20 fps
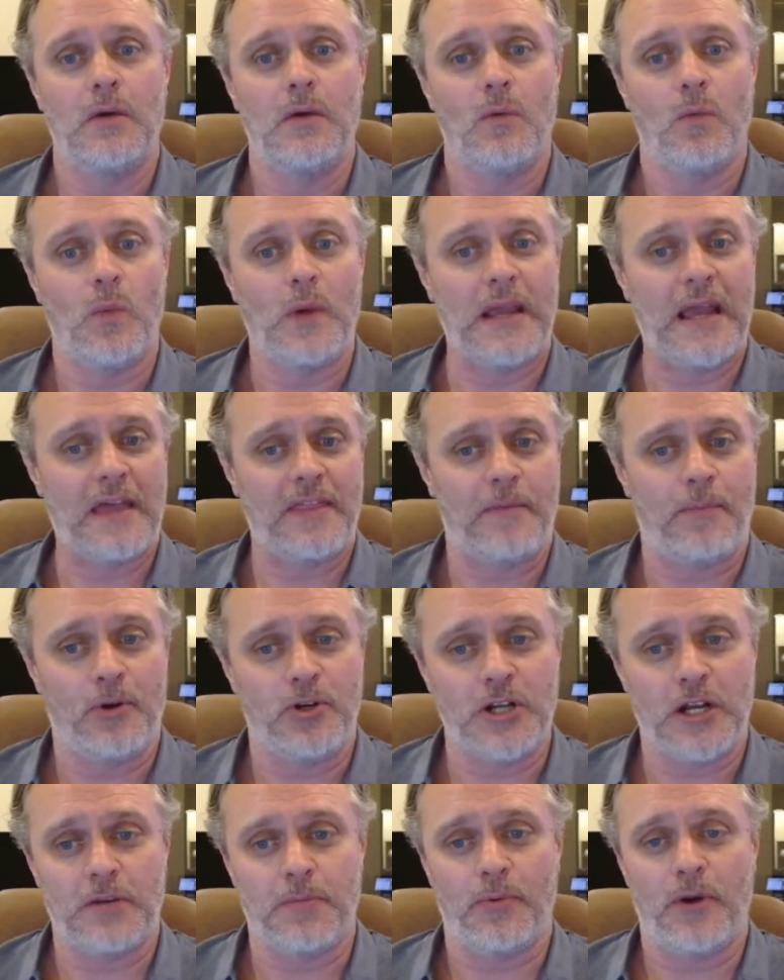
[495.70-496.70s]
we had the
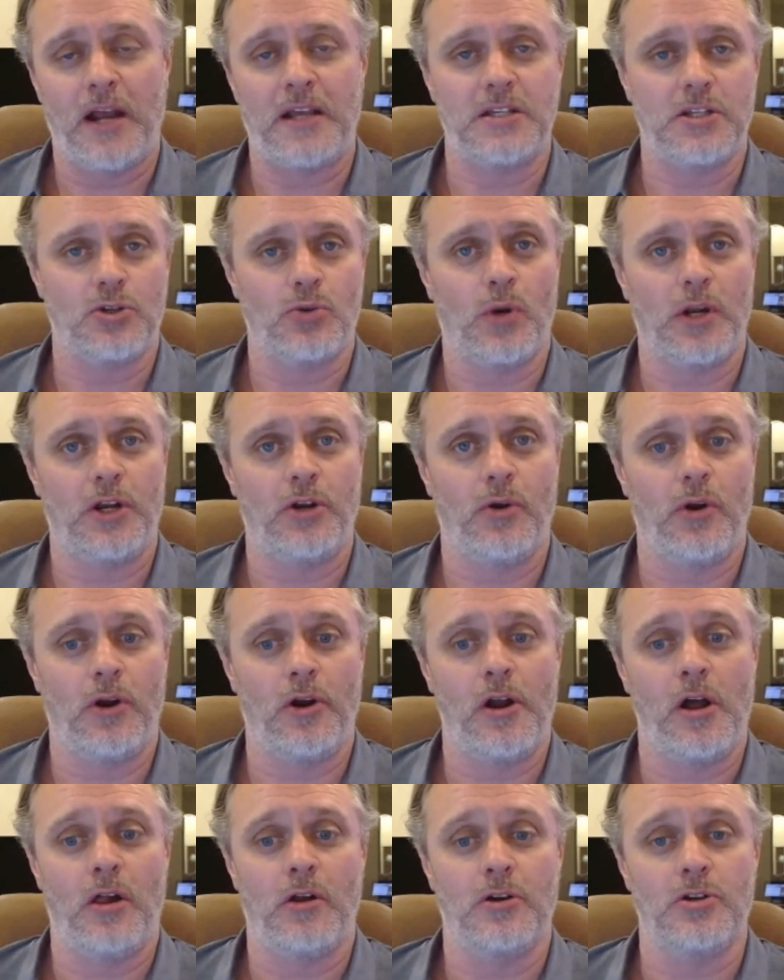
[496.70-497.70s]
projected price at
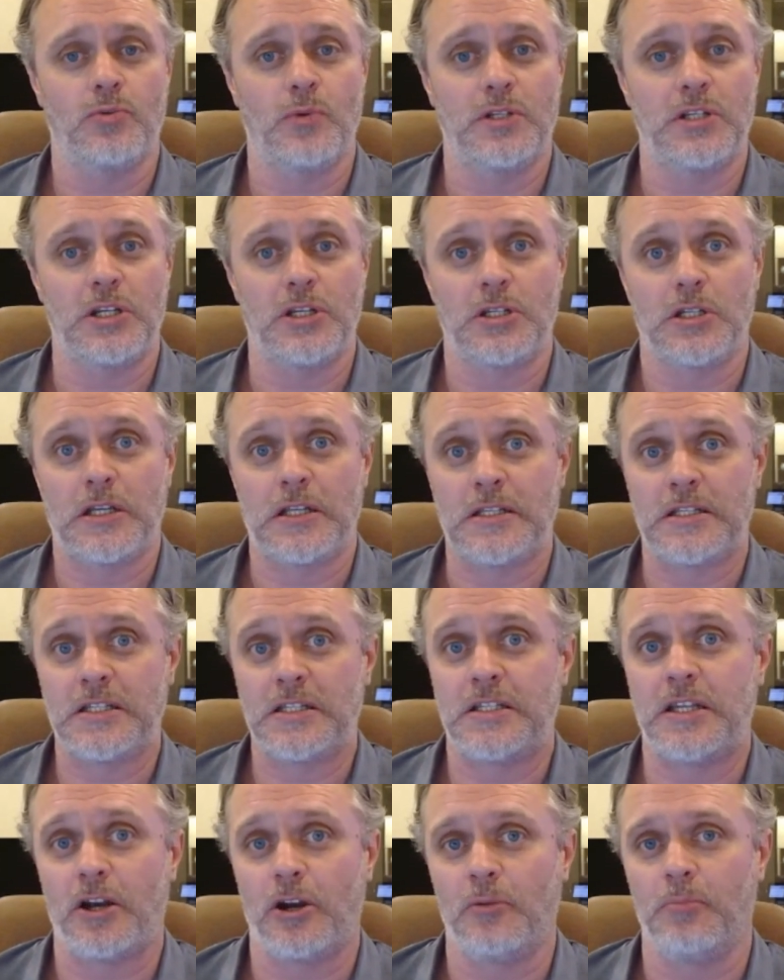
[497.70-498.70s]
$2,200, which is
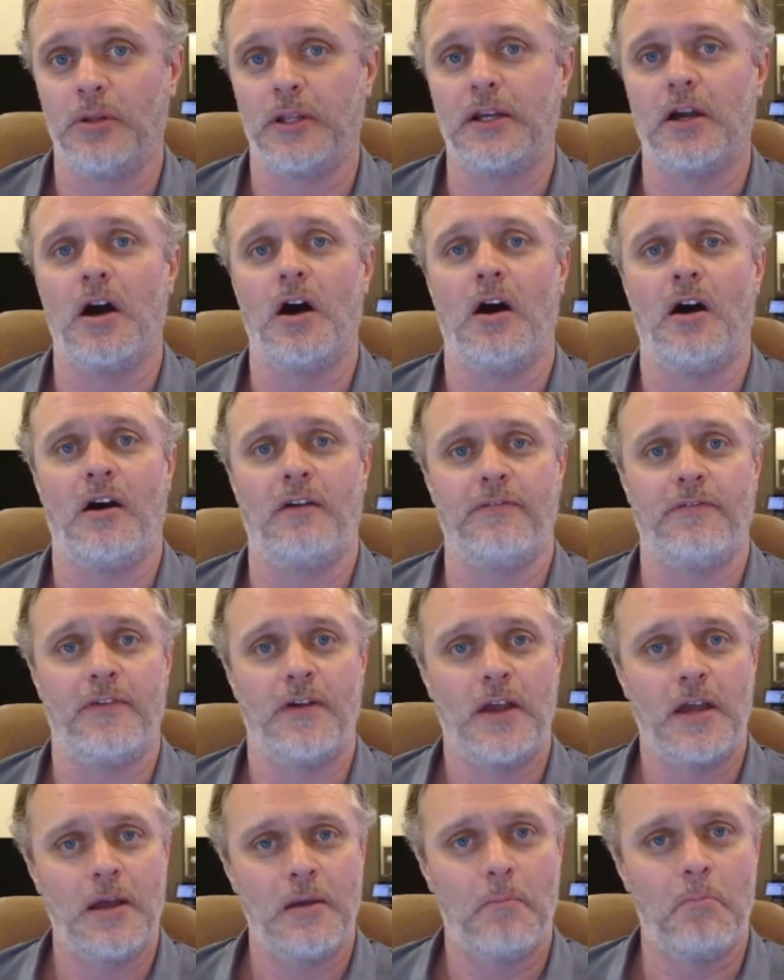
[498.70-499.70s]
considerably off,
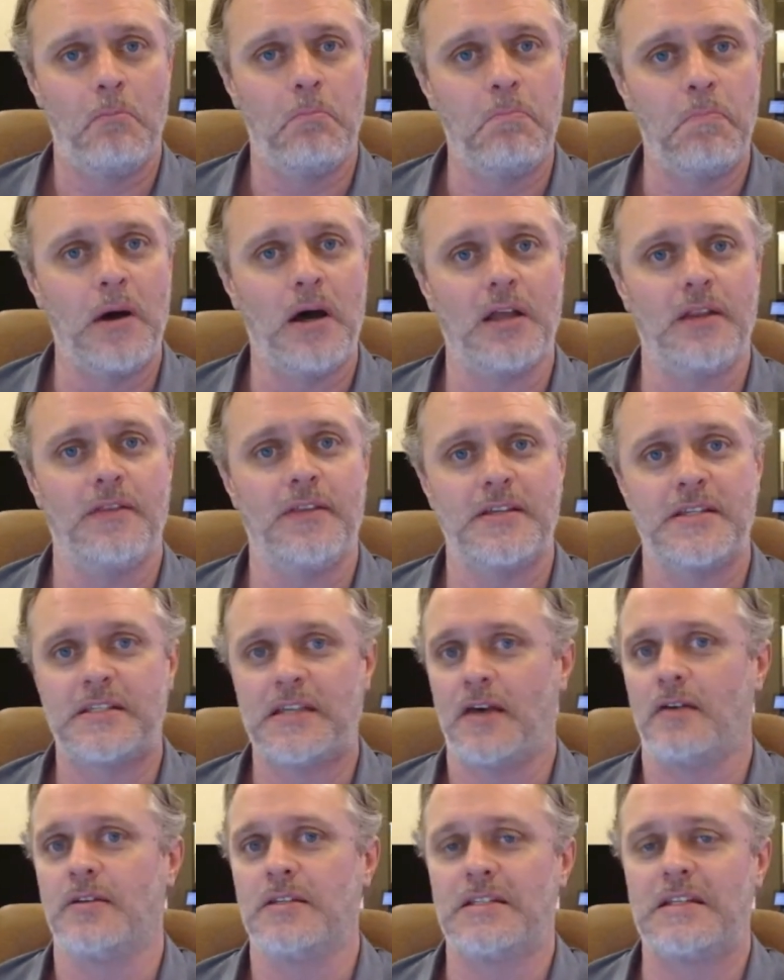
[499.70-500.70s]
but the
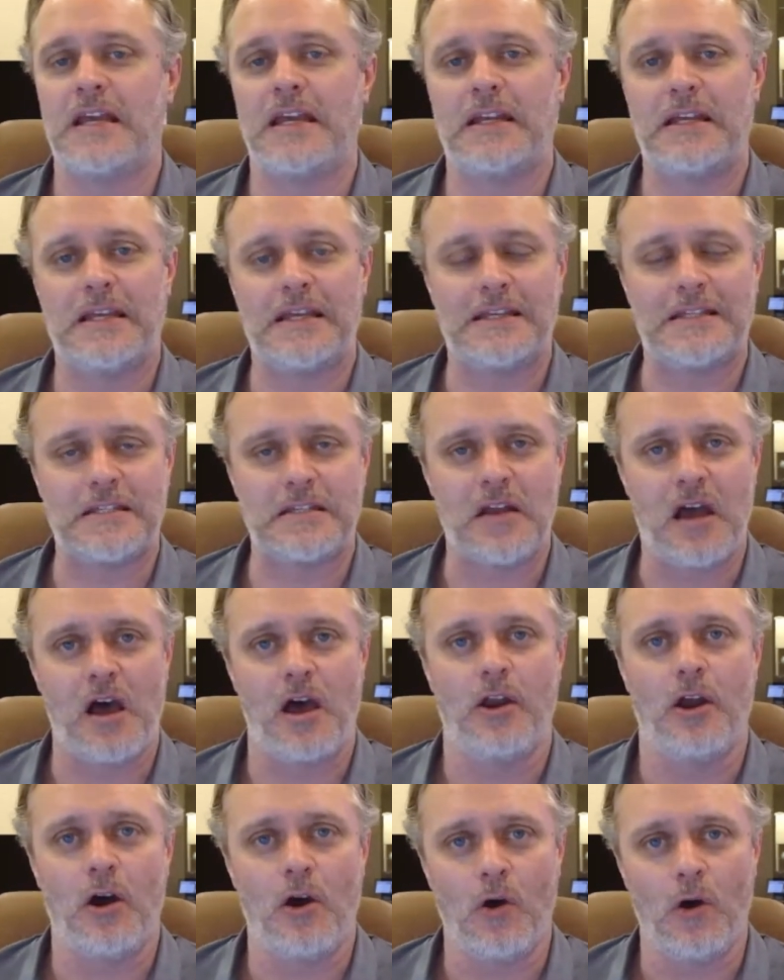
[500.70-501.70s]
sales data is
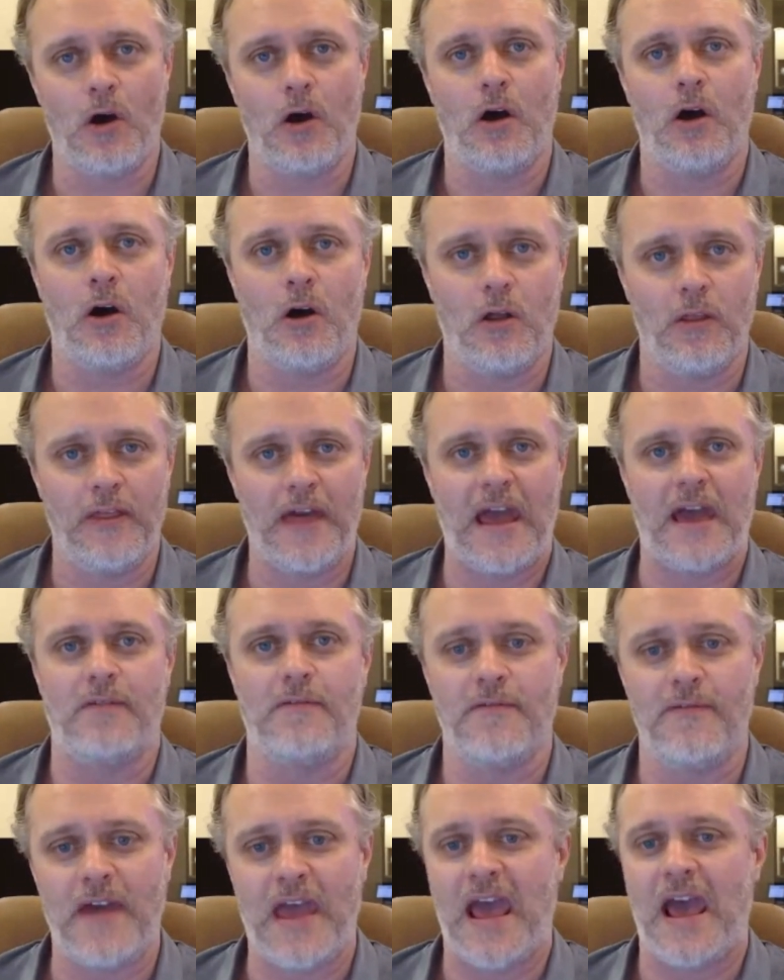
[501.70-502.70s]
not all
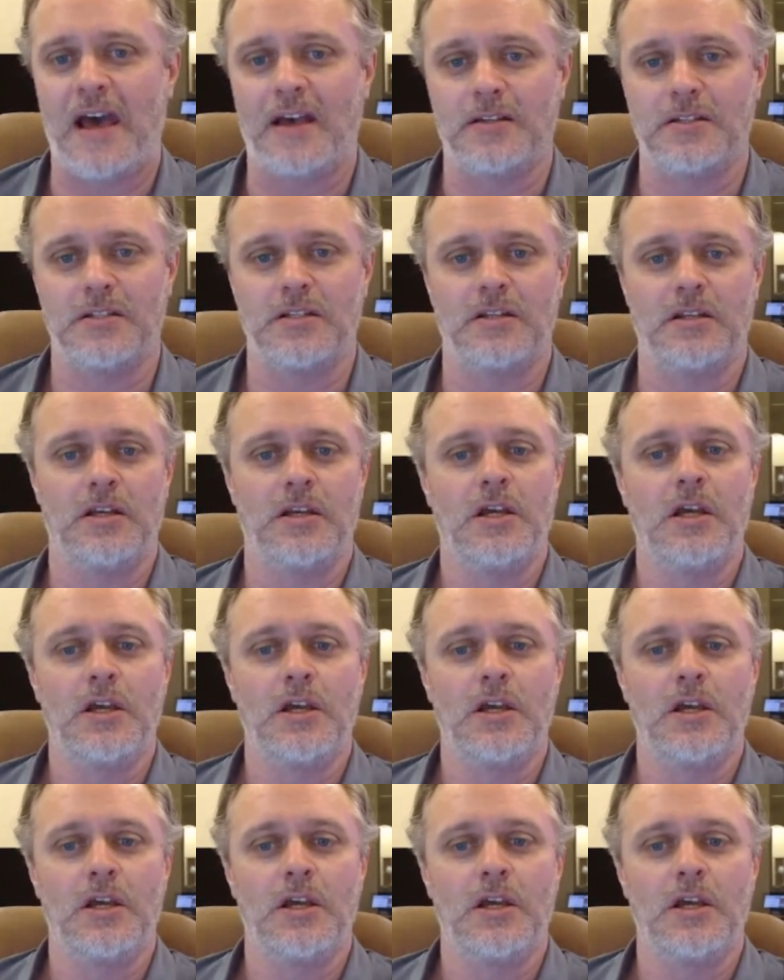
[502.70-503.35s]
that vast.